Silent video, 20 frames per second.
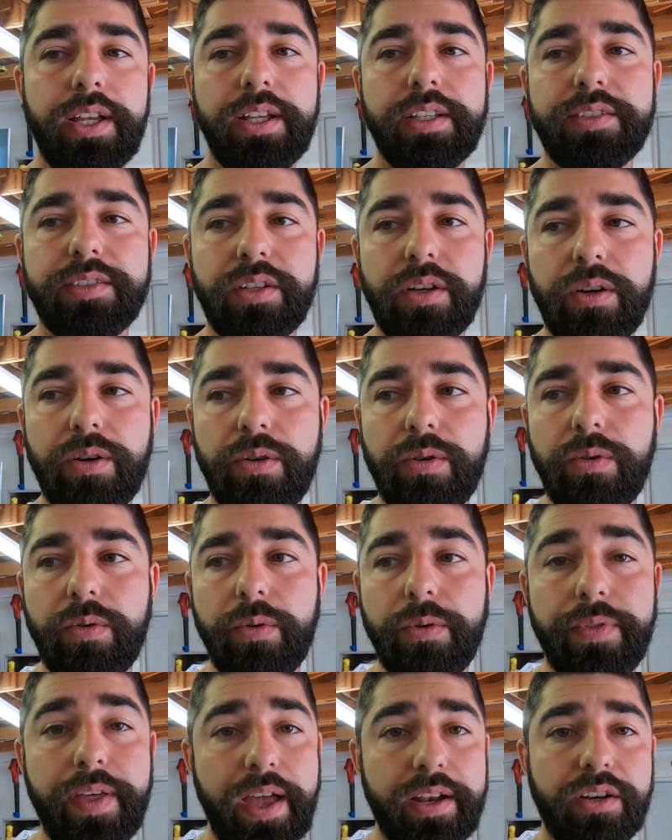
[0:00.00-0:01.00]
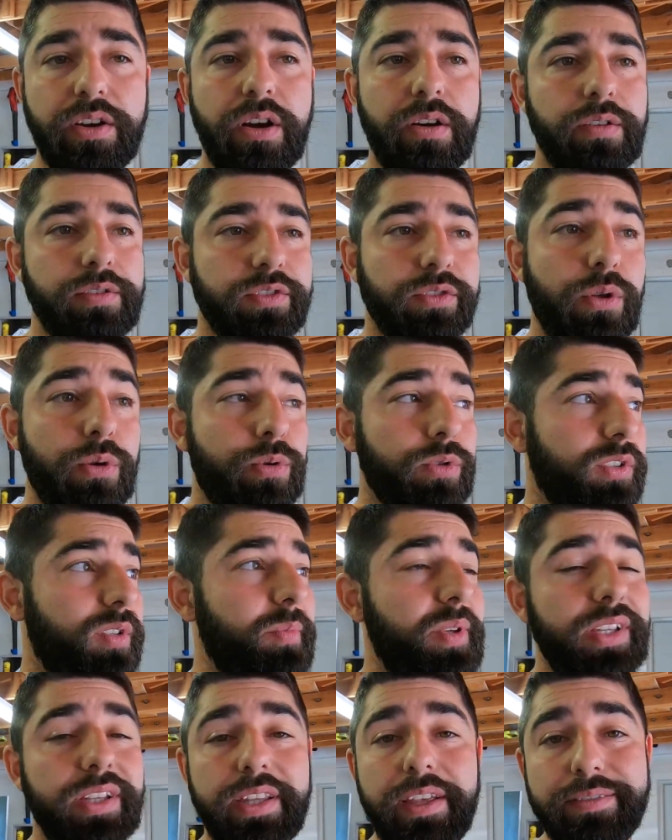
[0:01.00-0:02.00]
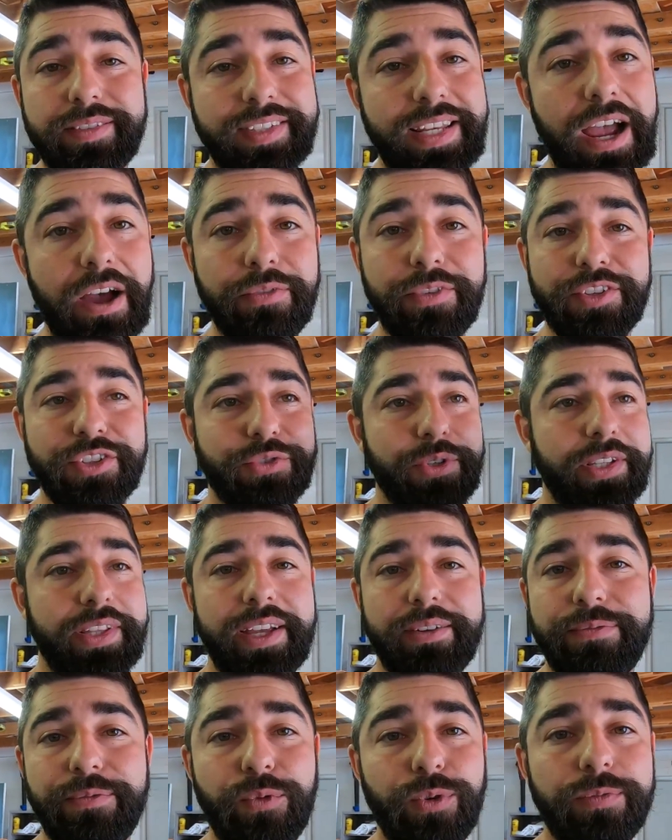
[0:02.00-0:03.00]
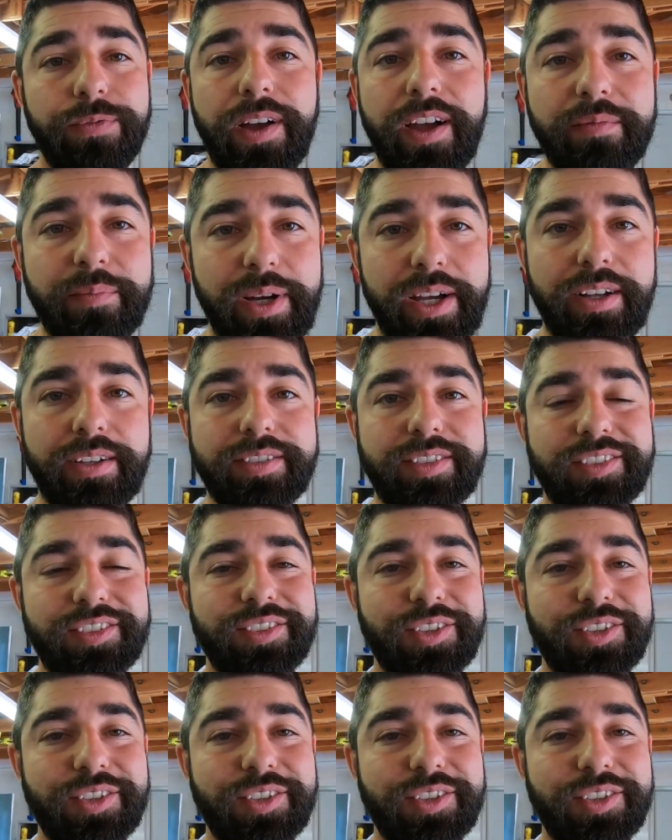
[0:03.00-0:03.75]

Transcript: So that car is local to me, lives down the street like 4 or 5 miles.